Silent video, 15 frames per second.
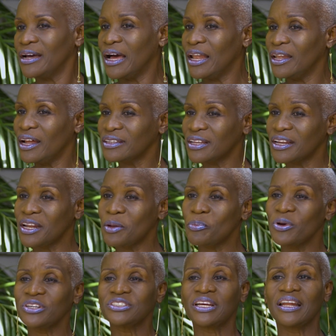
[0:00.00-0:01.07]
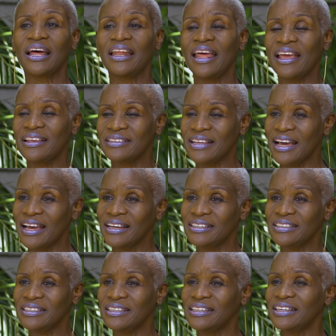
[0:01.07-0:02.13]
a lot of the depression and
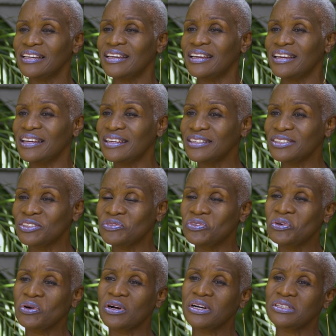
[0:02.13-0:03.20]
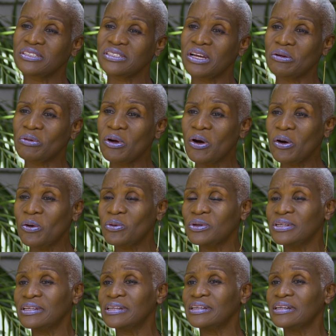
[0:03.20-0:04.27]
anxiety is focused
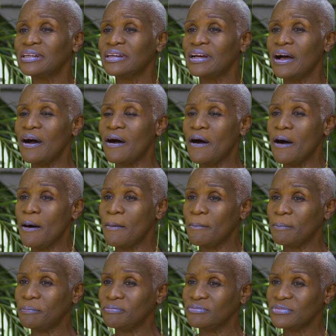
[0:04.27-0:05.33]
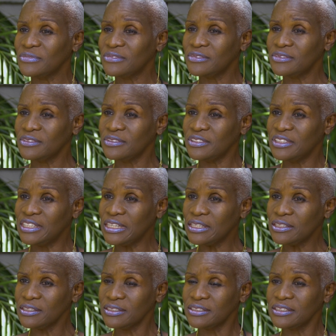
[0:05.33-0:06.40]
around um,
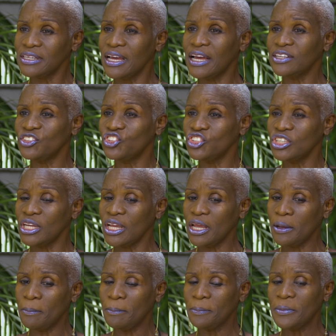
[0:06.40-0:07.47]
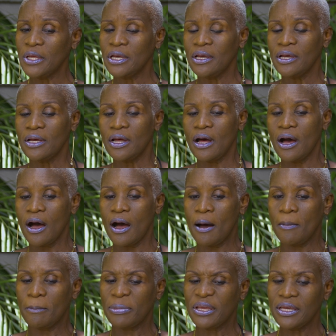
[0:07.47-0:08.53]
guilt and shame.
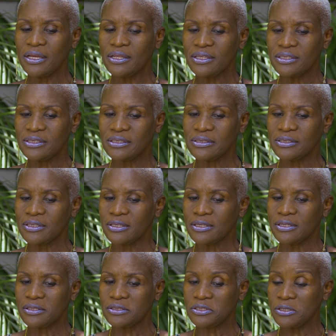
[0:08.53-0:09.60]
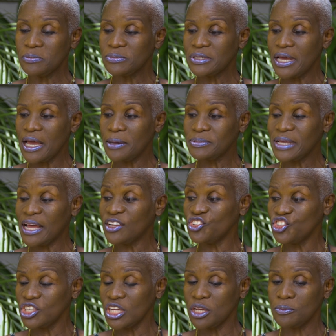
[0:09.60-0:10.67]
Um, guilt sometimes and
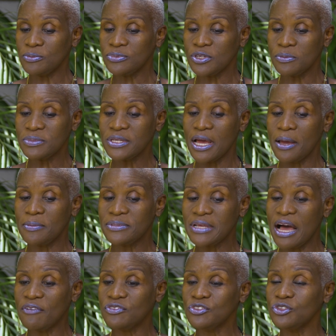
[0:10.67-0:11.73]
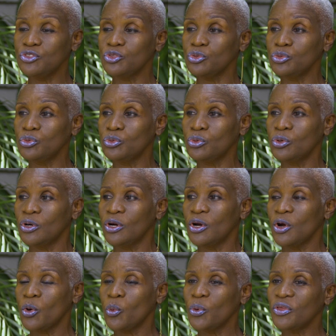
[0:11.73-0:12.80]
shame sometimes have to do
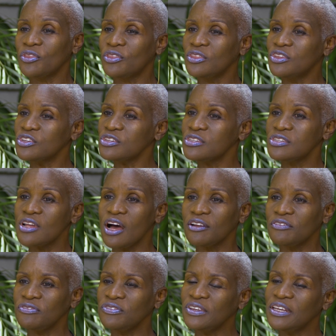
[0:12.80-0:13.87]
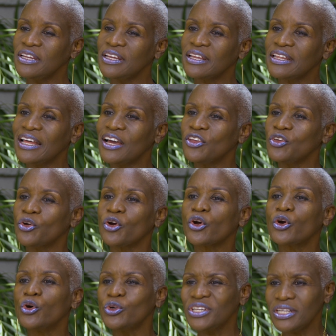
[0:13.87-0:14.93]
with just not feeling that you're
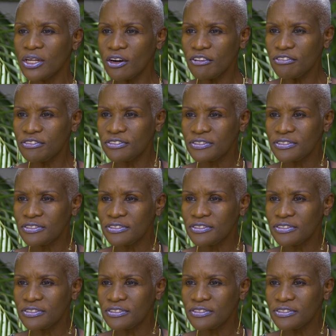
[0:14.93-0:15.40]
good enough.